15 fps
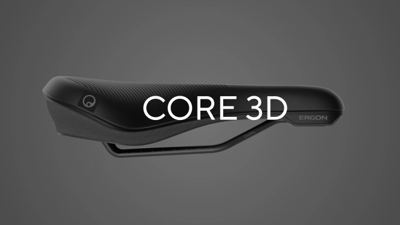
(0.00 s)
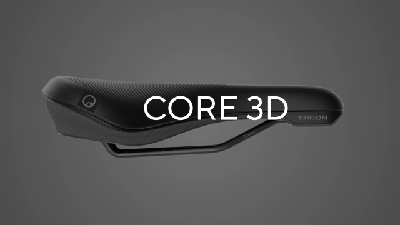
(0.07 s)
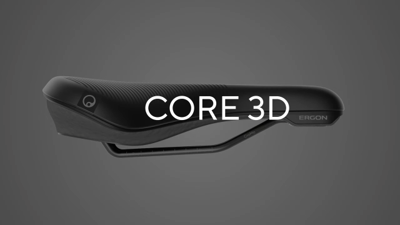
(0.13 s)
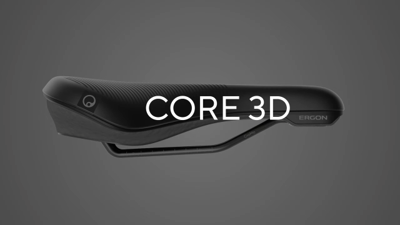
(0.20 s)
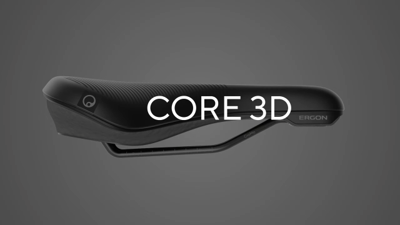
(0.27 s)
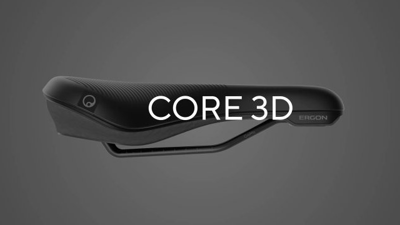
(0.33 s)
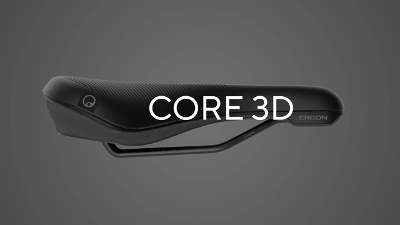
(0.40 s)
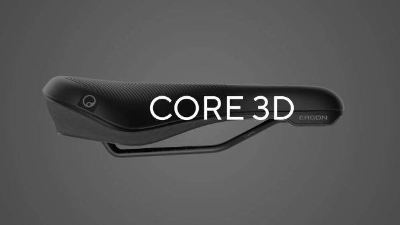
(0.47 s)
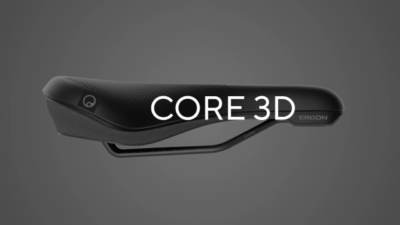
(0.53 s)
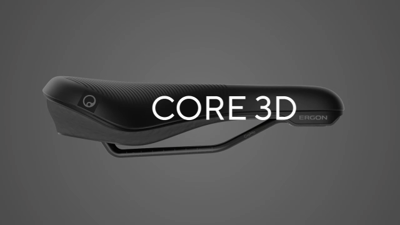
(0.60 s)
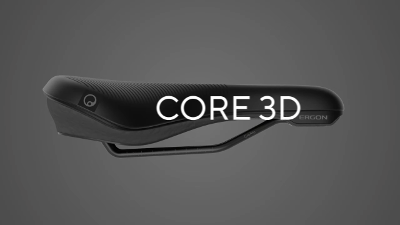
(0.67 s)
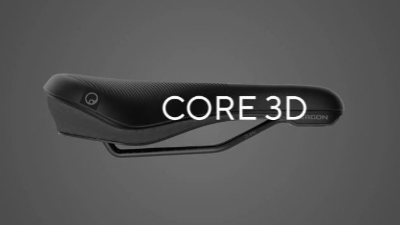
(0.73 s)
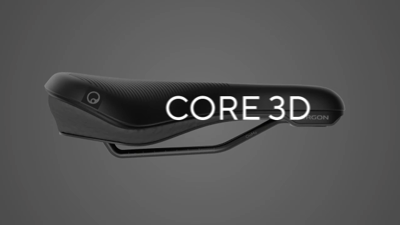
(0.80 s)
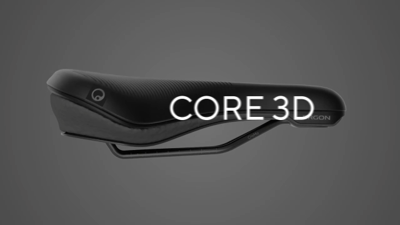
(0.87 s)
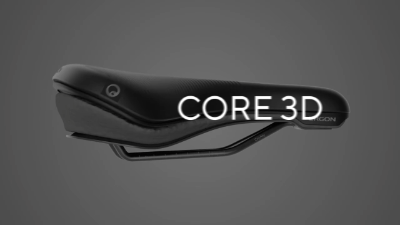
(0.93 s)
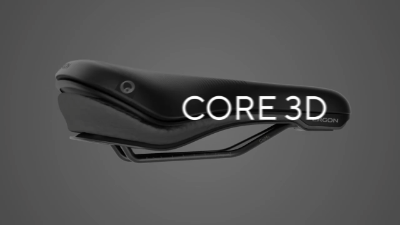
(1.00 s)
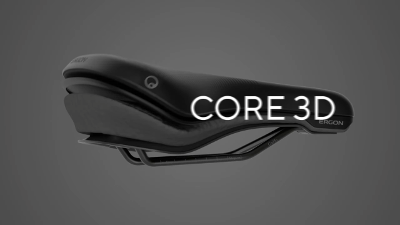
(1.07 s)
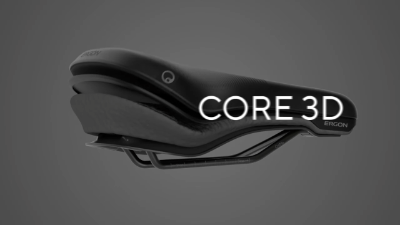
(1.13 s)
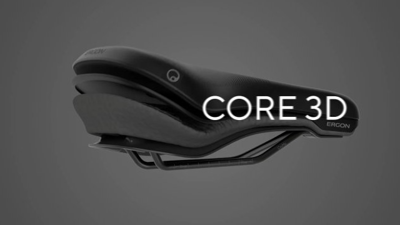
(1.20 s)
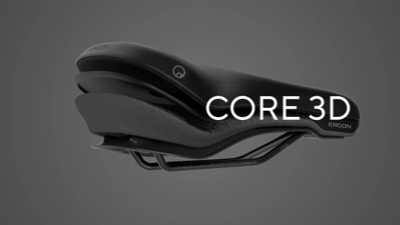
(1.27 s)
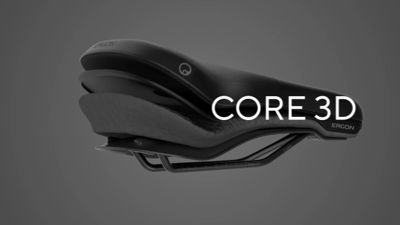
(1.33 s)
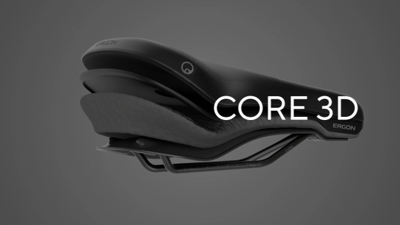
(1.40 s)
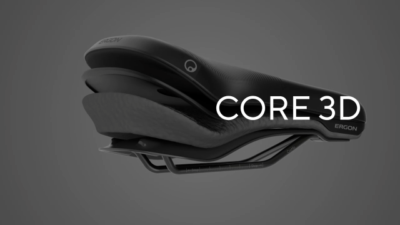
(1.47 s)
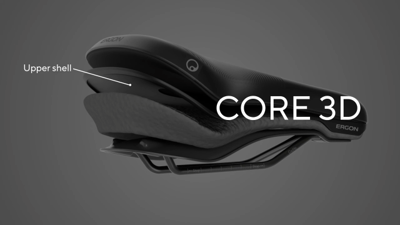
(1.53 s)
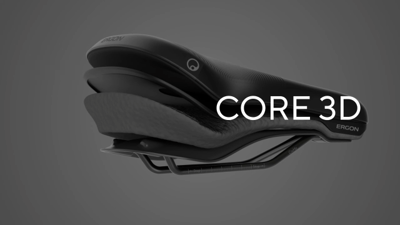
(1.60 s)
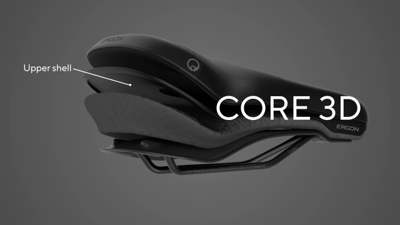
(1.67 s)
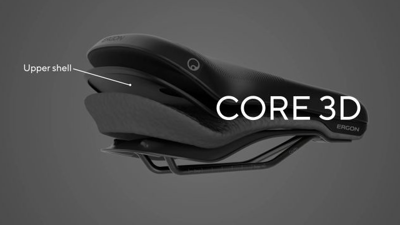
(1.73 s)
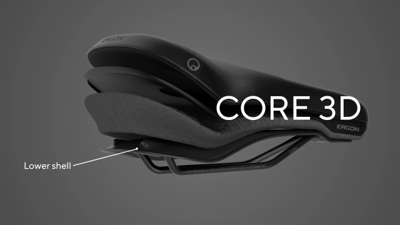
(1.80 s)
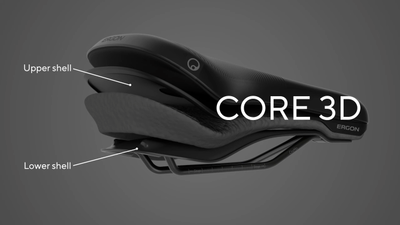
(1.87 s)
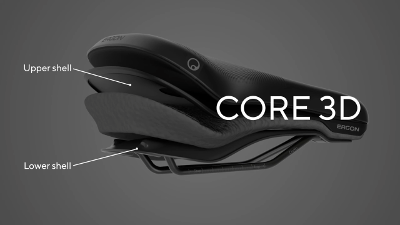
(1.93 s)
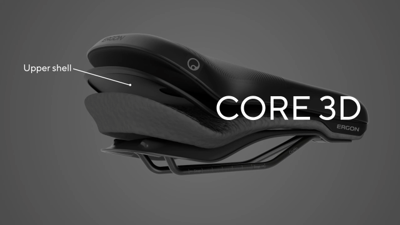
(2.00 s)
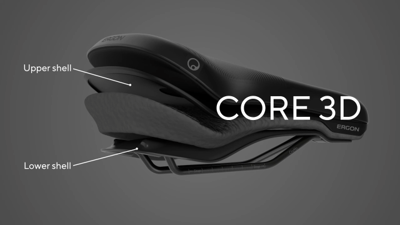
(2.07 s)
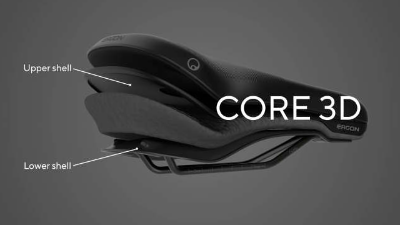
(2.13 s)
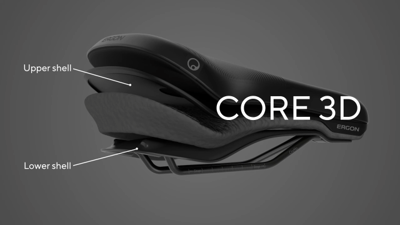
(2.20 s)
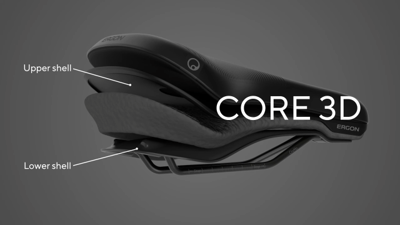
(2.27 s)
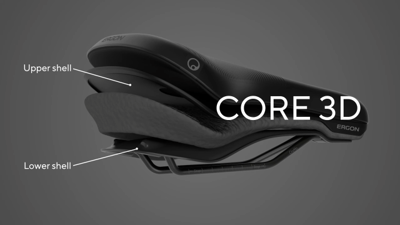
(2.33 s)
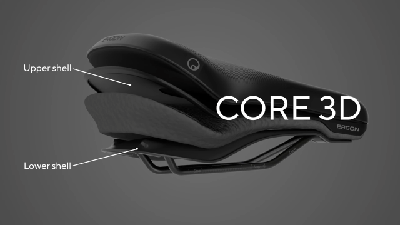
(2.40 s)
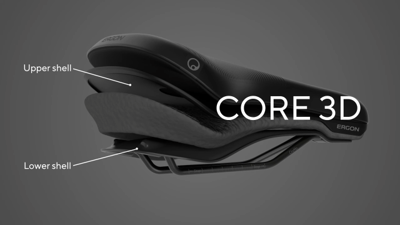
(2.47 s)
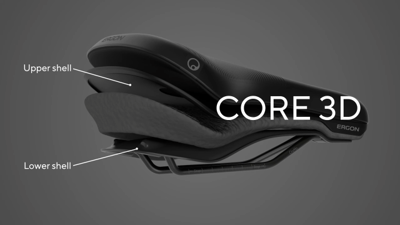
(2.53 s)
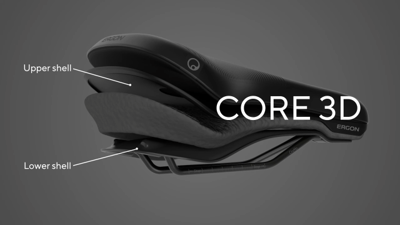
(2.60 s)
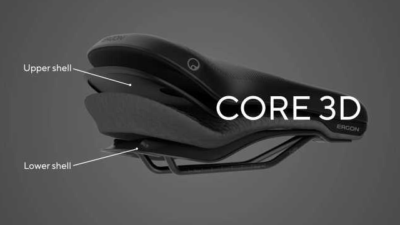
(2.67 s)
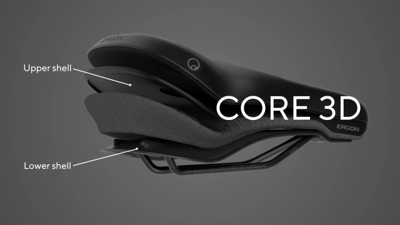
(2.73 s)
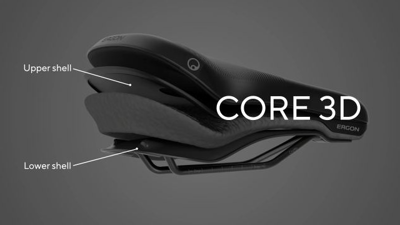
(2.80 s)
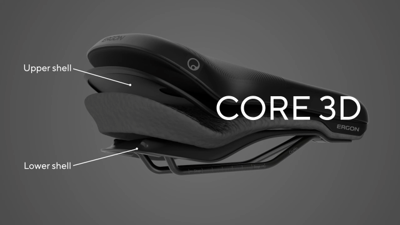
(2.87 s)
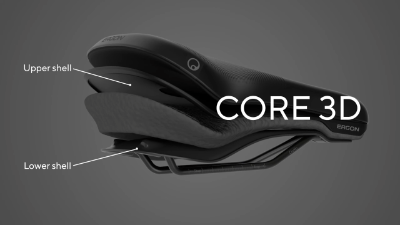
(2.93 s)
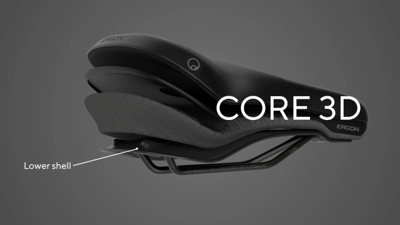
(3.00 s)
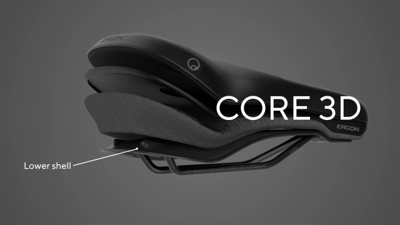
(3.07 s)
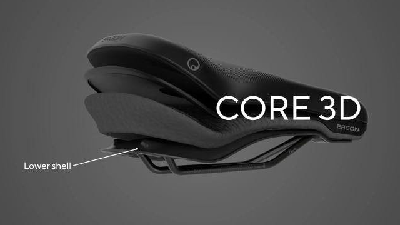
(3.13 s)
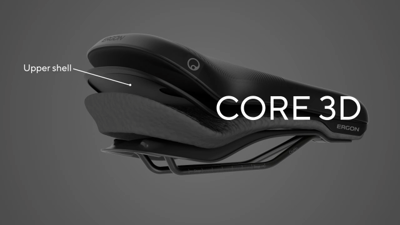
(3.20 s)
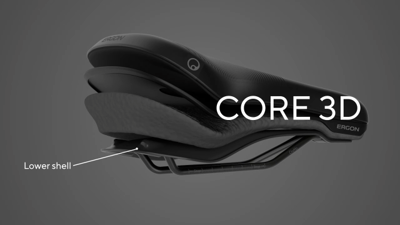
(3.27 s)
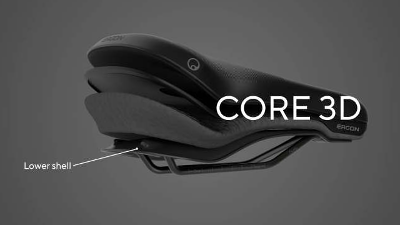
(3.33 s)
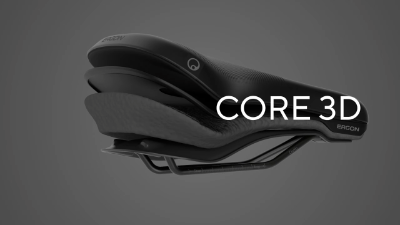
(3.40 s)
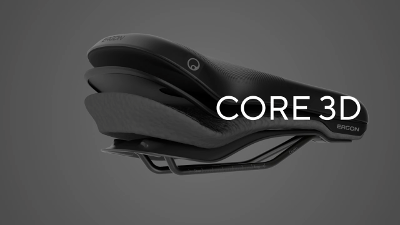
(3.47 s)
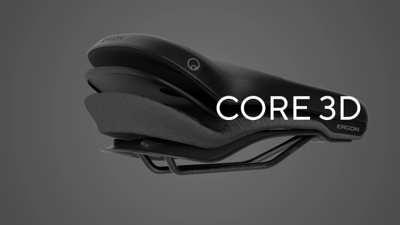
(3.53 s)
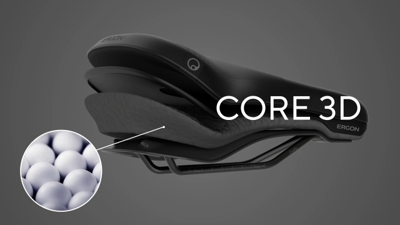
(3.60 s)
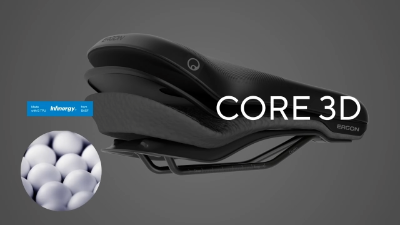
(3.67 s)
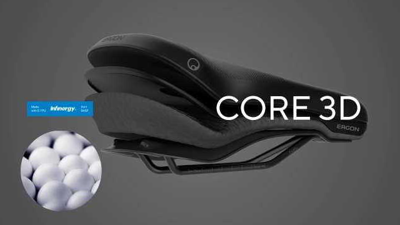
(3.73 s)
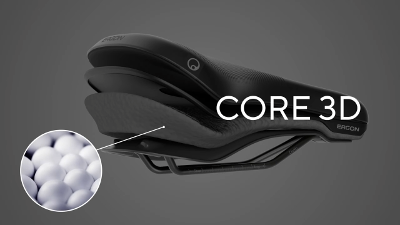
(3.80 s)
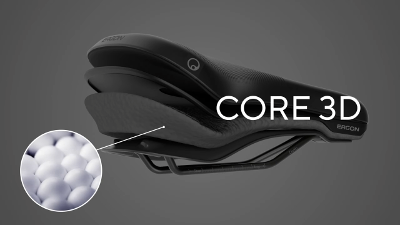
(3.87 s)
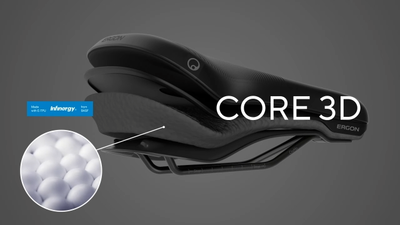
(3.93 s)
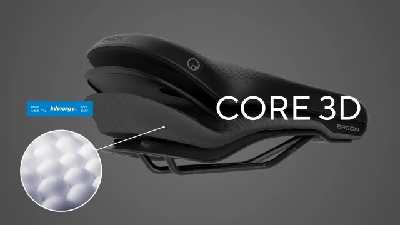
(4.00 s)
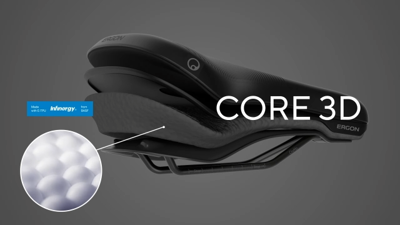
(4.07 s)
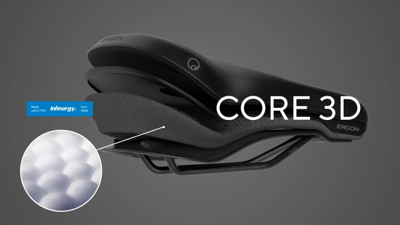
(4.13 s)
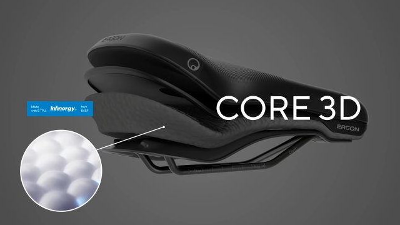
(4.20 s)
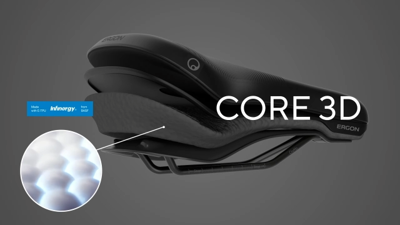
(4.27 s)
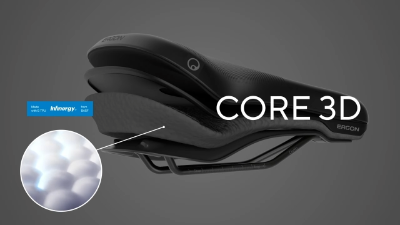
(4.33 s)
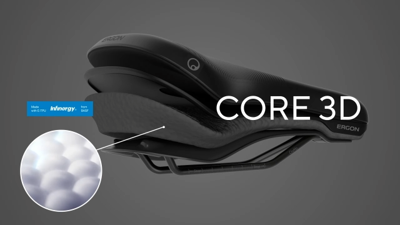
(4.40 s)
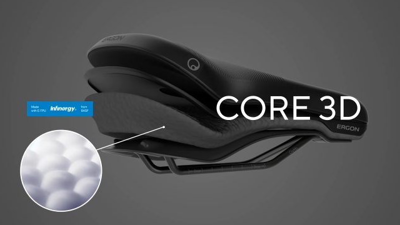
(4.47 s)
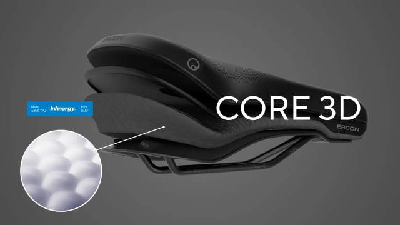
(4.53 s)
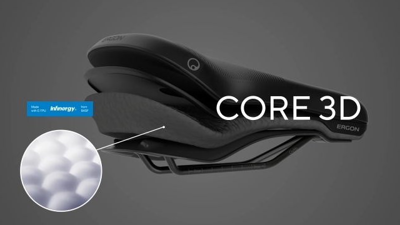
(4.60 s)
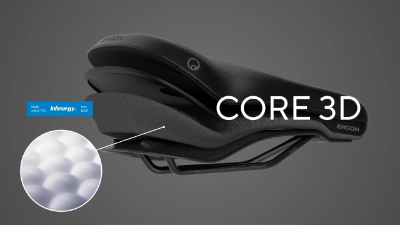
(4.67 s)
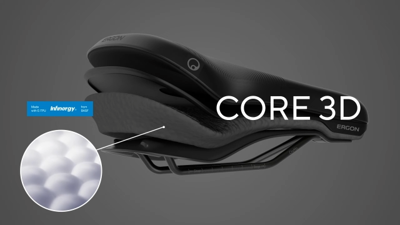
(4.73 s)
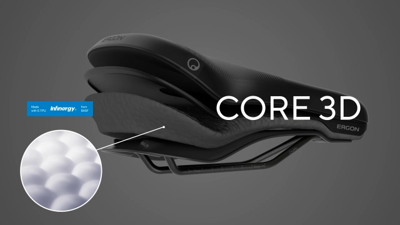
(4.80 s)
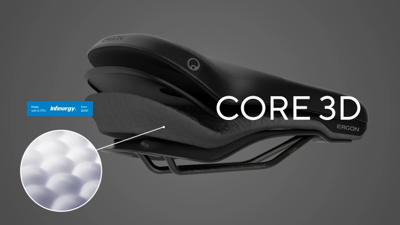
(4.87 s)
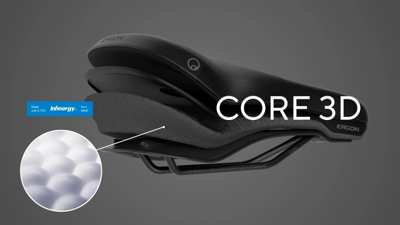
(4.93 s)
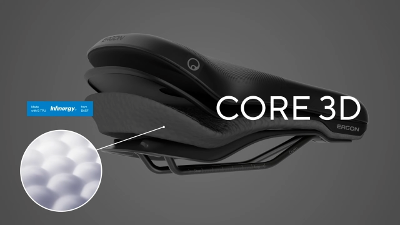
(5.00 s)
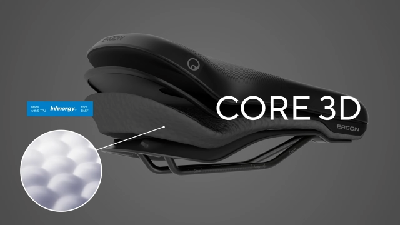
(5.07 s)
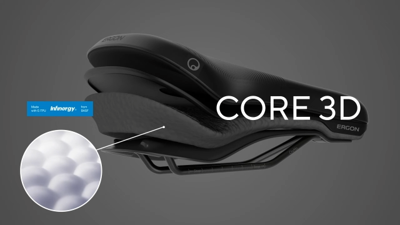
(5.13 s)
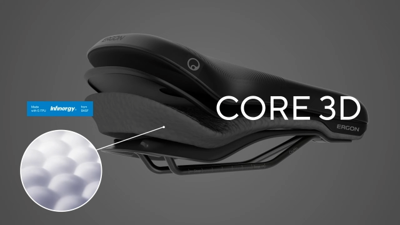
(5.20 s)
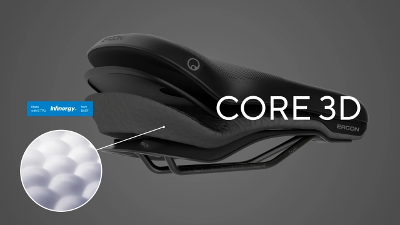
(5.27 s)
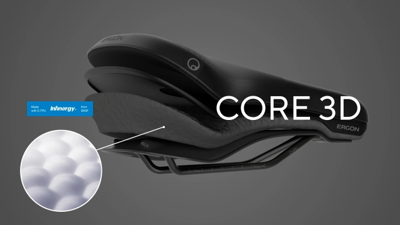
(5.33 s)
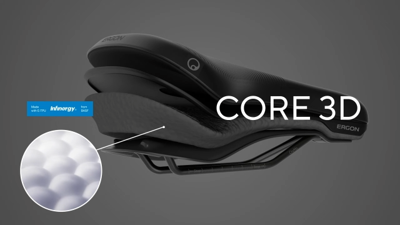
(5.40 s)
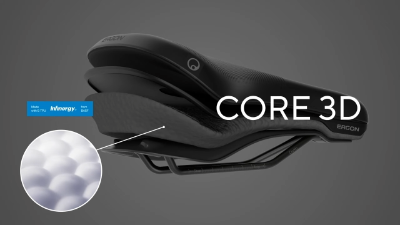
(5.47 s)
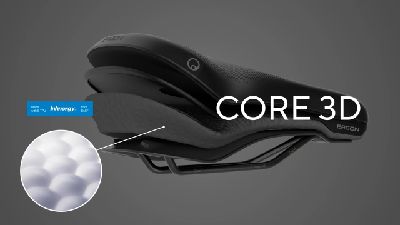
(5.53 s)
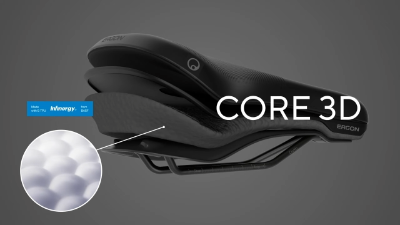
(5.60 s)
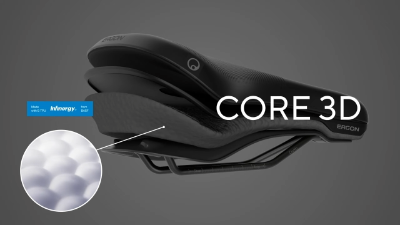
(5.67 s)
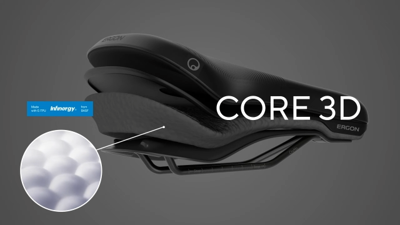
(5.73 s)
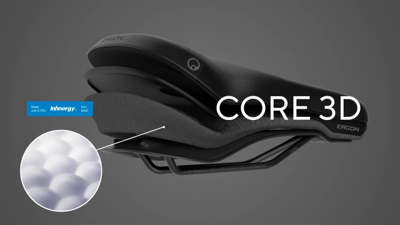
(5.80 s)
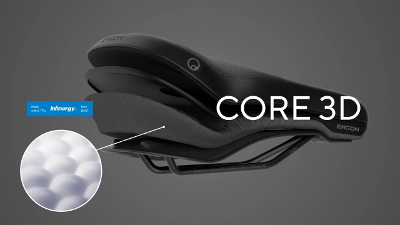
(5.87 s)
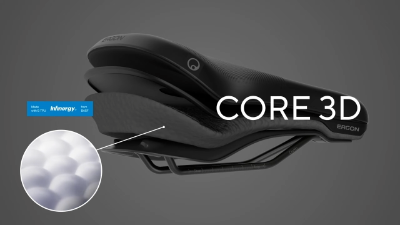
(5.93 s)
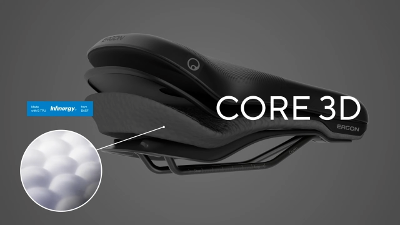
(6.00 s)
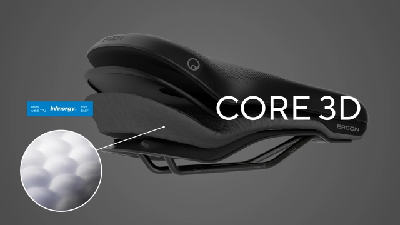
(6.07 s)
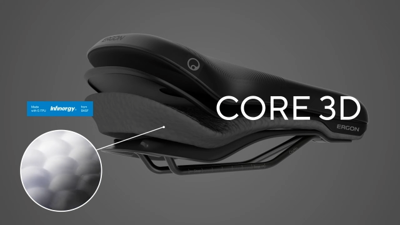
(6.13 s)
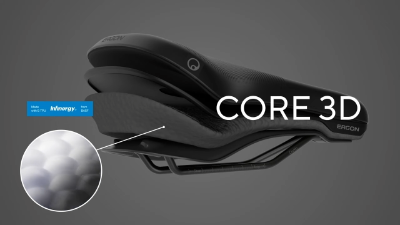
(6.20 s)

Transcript: [unreadable: no face in view]